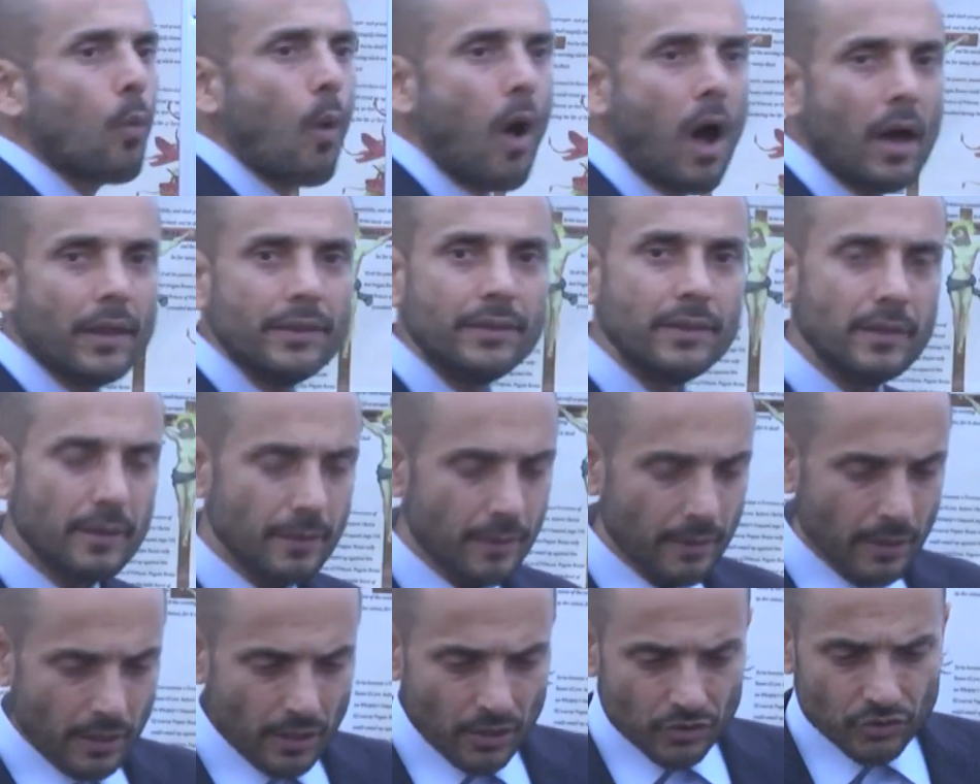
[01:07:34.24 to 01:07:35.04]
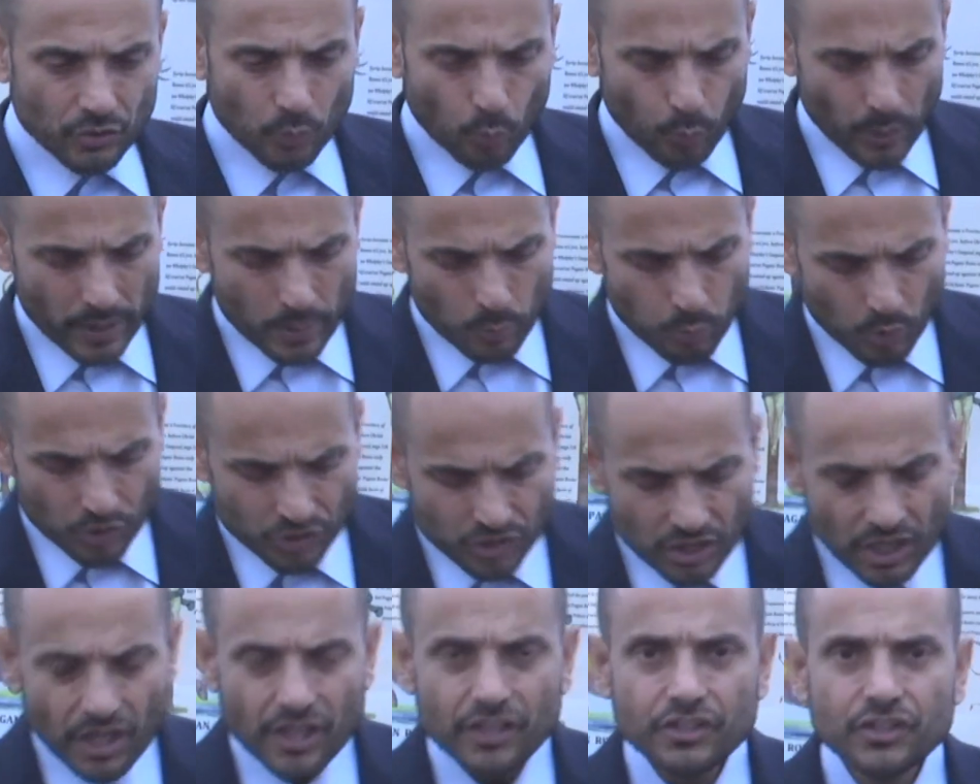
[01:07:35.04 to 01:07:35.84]
one that we
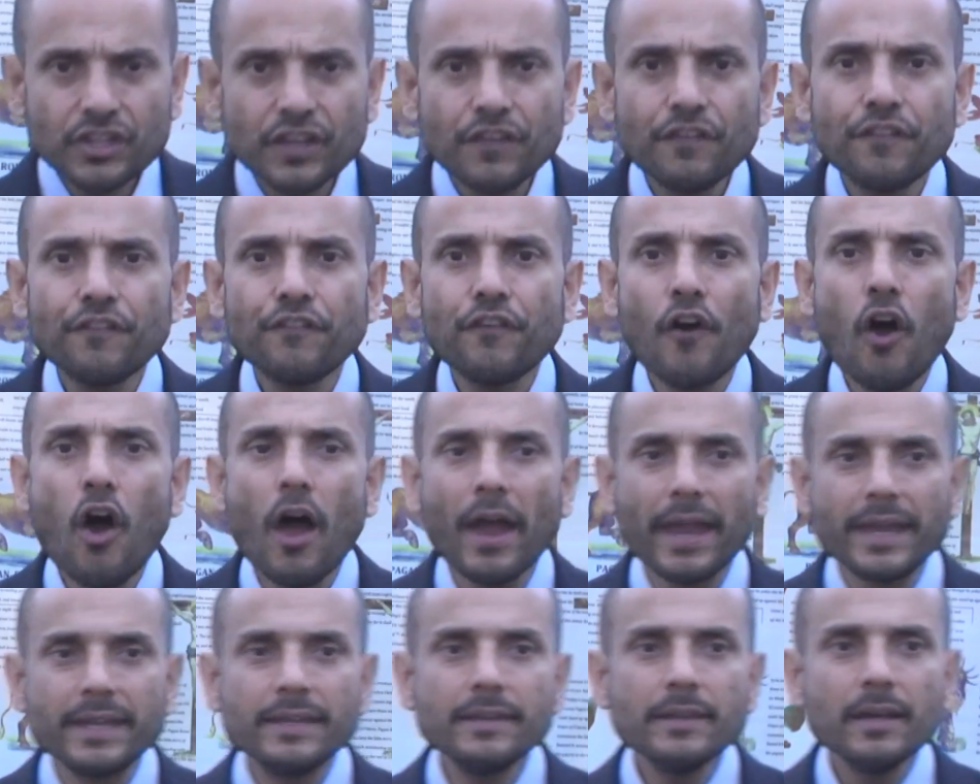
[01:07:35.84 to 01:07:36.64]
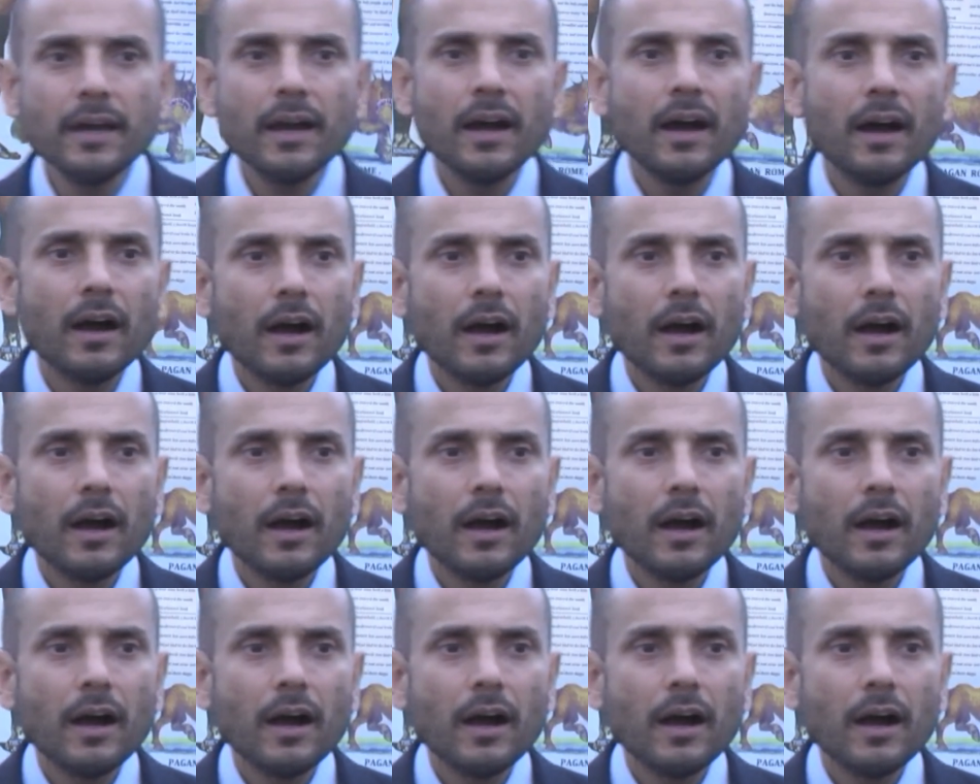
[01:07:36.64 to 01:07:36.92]
would define